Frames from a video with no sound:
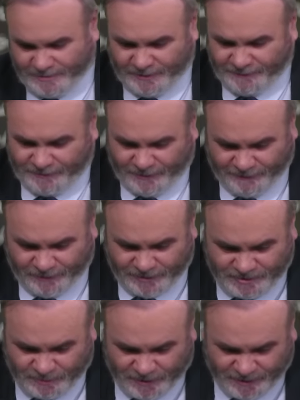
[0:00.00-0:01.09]
I've, I've
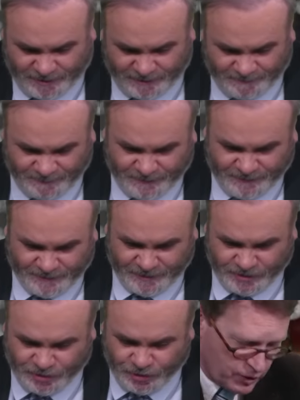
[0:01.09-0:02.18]
lost my... Uh, well, uh, if
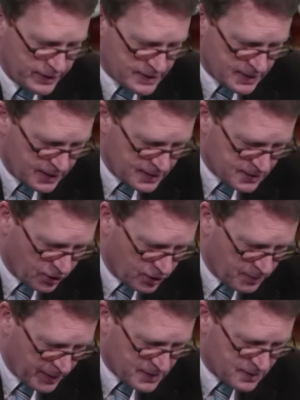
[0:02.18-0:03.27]
John, John reads it, he's got what, the
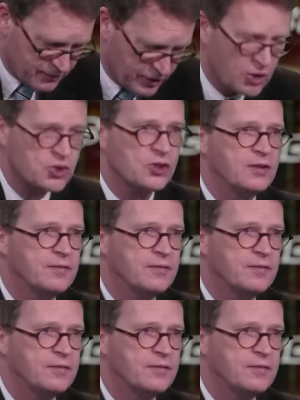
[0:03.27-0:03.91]
better version. Reading?